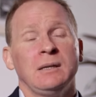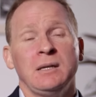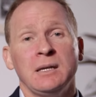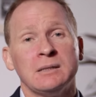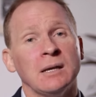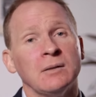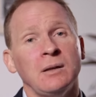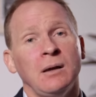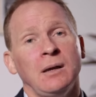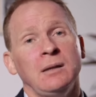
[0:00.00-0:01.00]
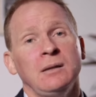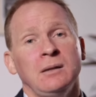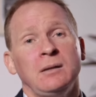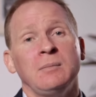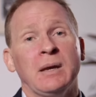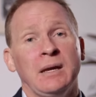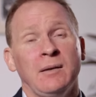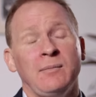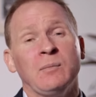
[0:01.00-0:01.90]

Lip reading: years down the line, you may have